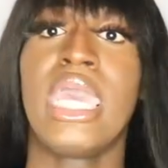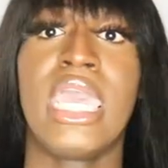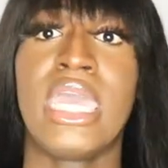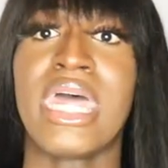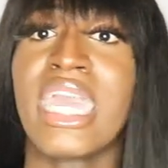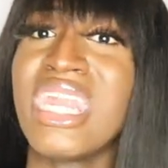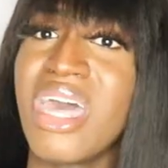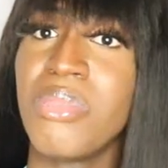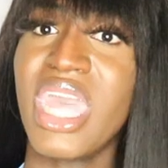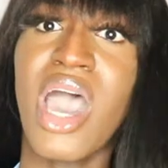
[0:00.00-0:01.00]
and i
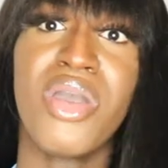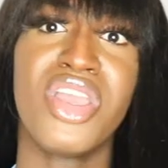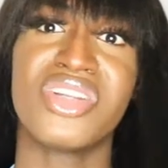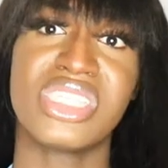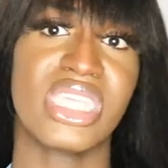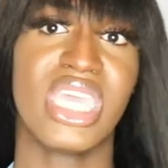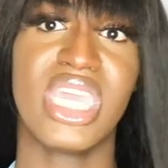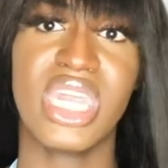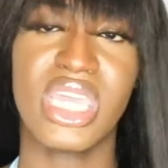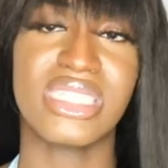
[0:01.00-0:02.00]
cannot be out here just
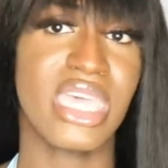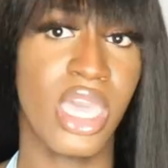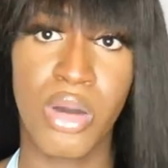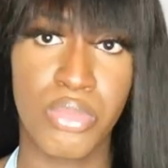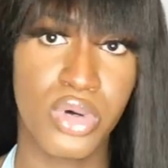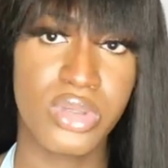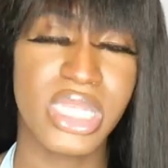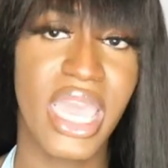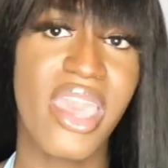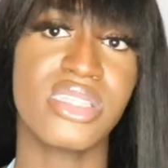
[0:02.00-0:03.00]
eating down boobs
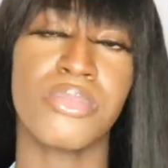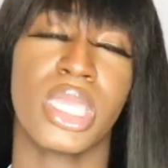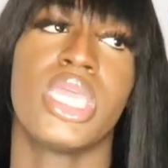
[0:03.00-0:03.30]
like i have to be